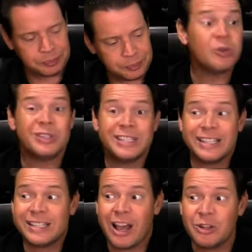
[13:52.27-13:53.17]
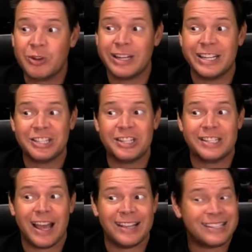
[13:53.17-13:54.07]
So 600 edition
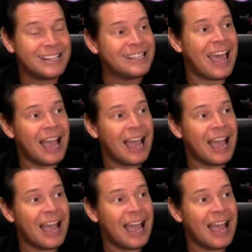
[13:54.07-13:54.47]
size is